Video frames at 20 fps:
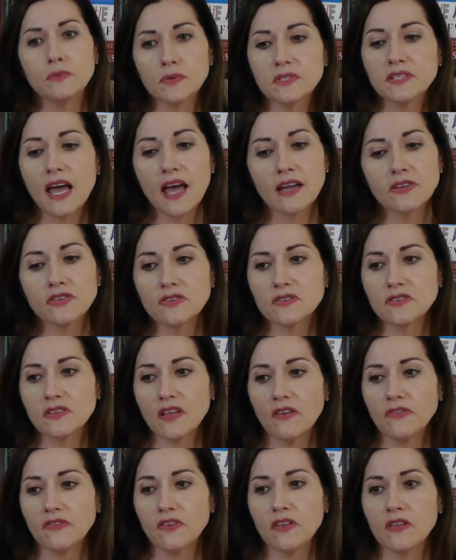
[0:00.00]
attach
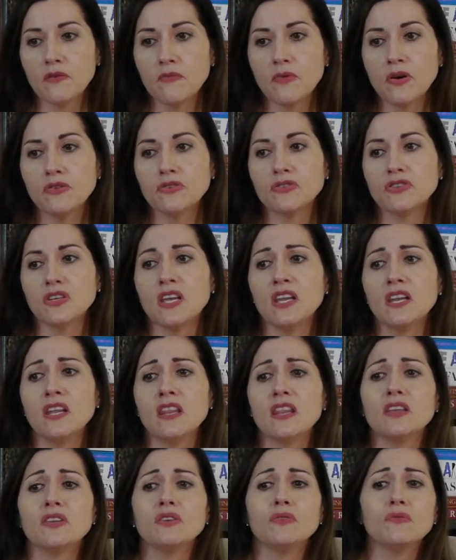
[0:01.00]
yourself to the emotion
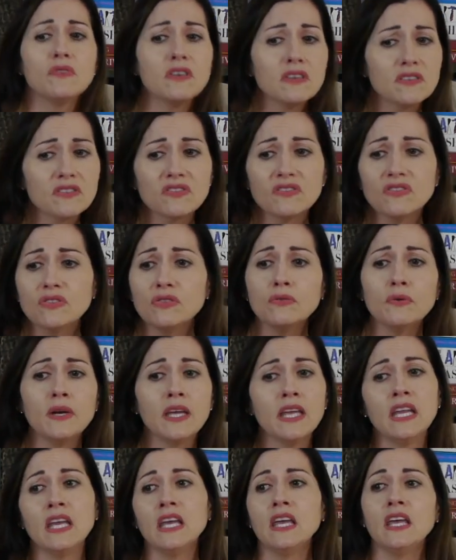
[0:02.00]
and then you stew
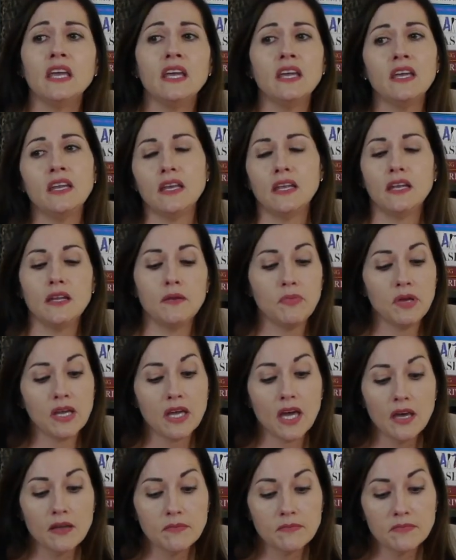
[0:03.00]
in it, and it
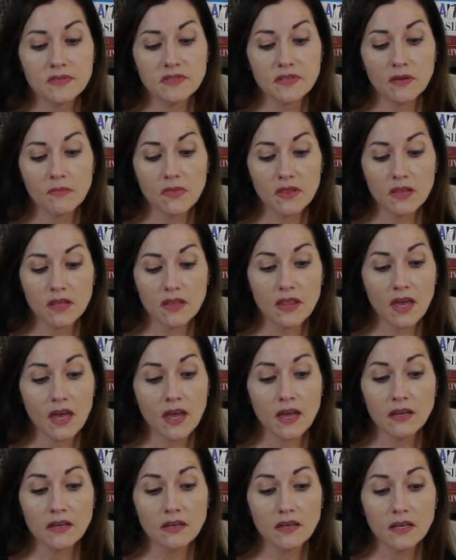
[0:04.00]
becomes something
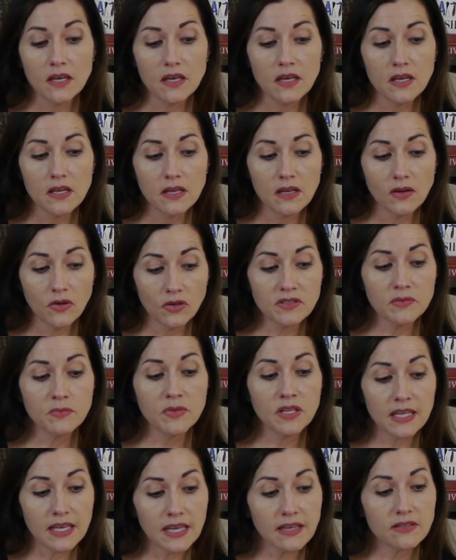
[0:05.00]
that
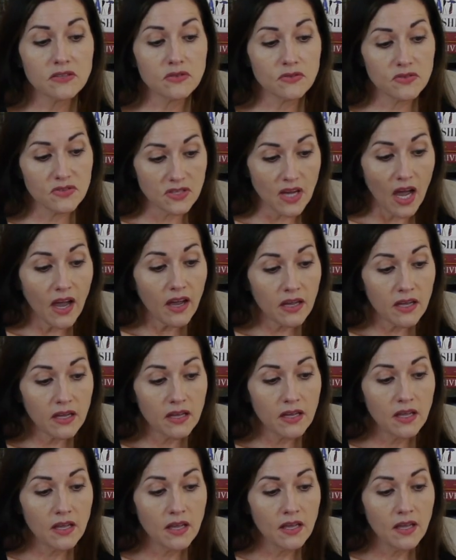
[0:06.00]
ultimately gets you stuck,
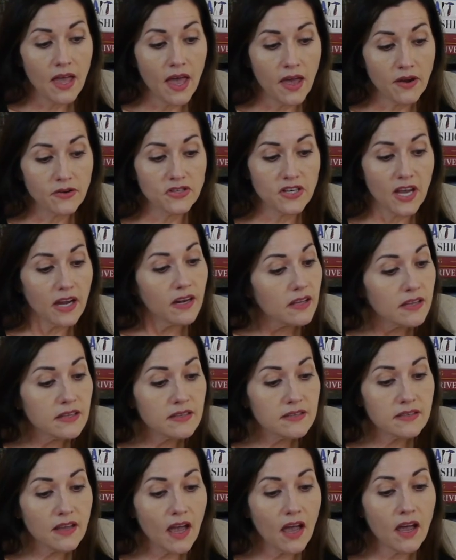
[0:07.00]
energetically
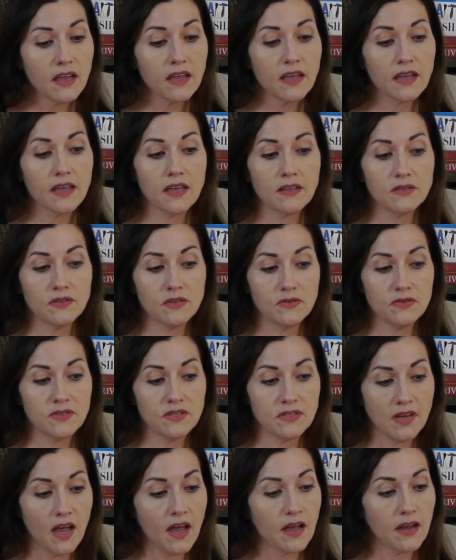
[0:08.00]
stuck. It gets you
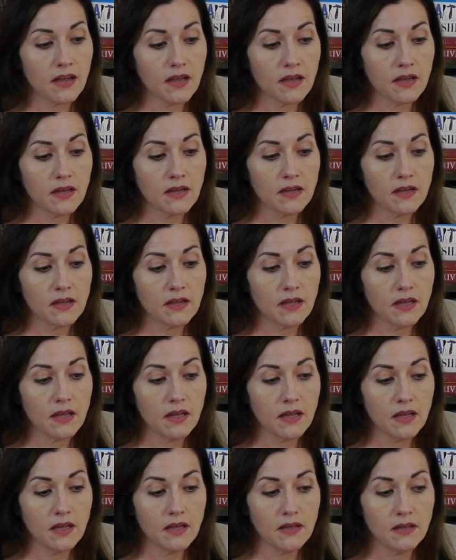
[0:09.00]
stuck
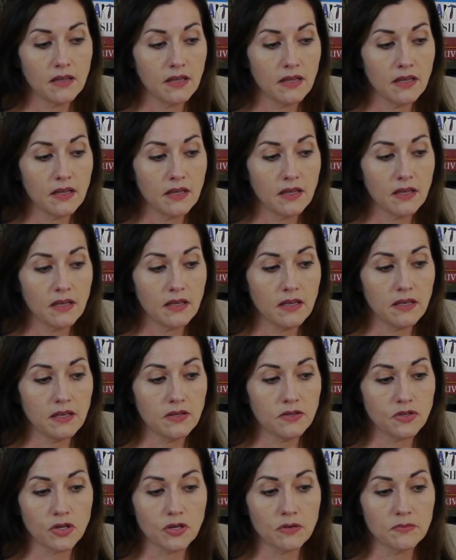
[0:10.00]
in
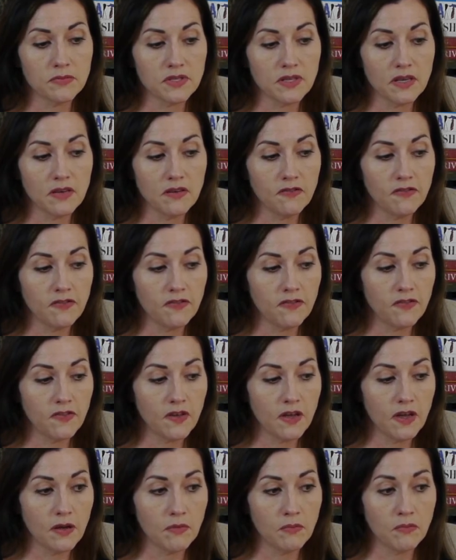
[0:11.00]
terms of
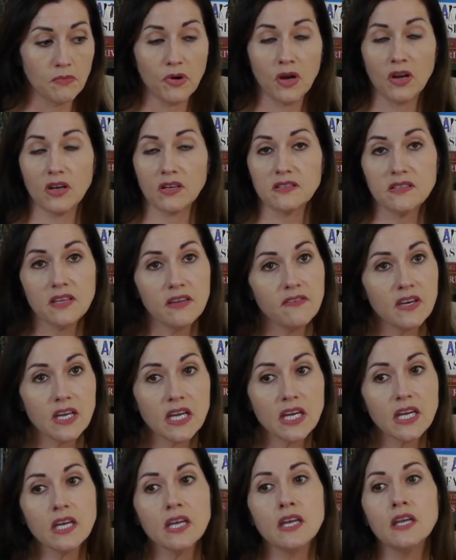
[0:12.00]

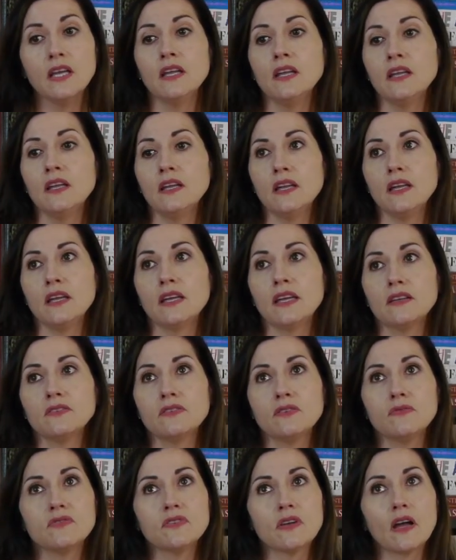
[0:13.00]
productivity. It
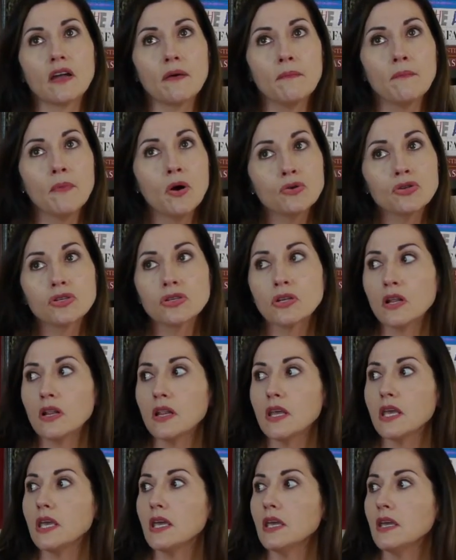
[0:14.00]
gets you stuck
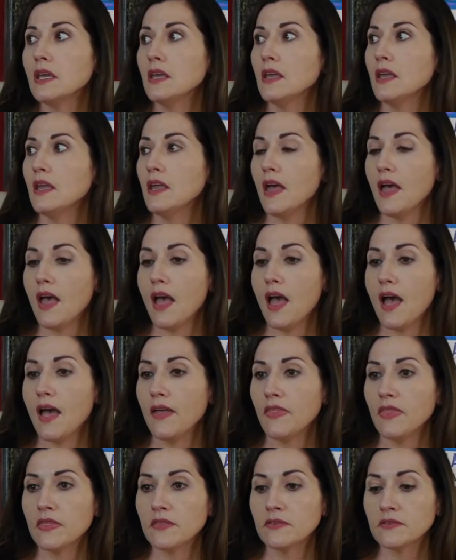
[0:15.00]
emotionally.
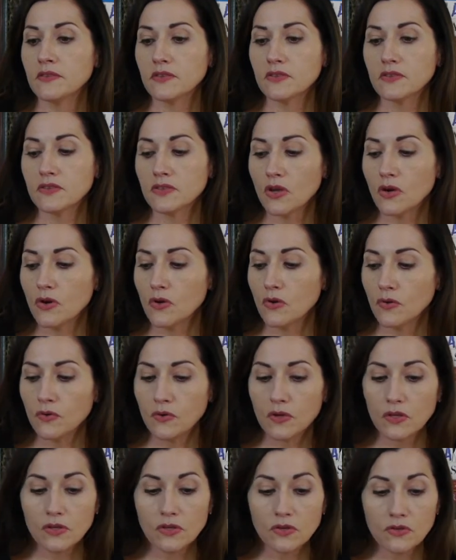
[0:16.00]
And
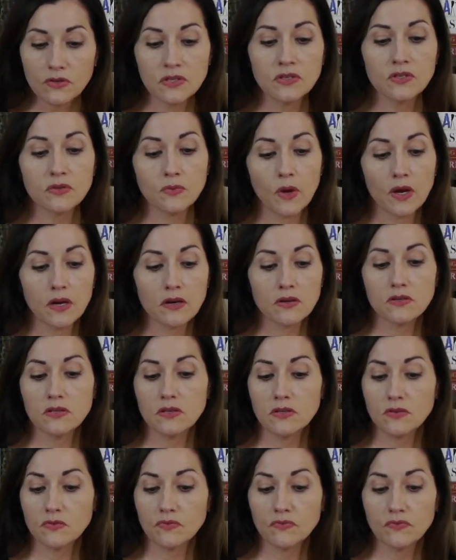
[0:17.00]
so using squares
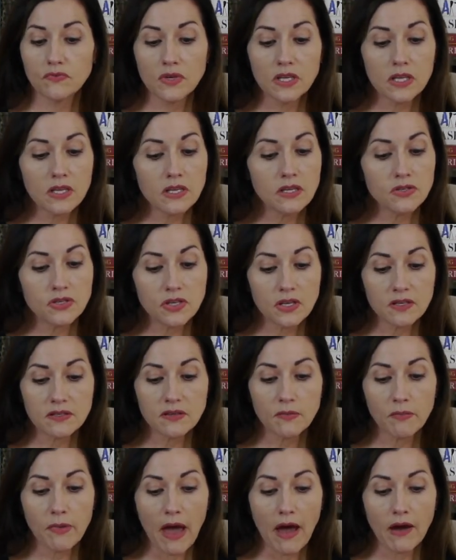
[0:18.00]
is really just
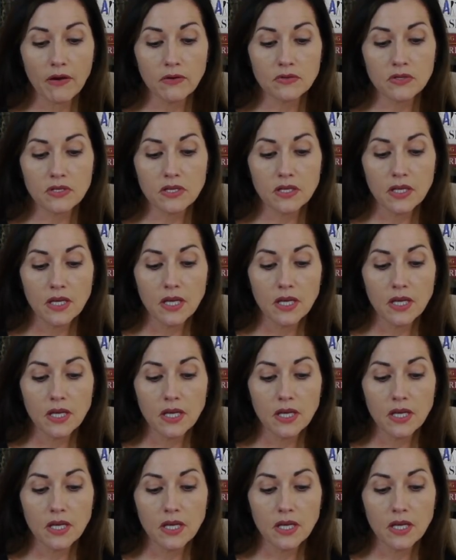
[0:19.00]
about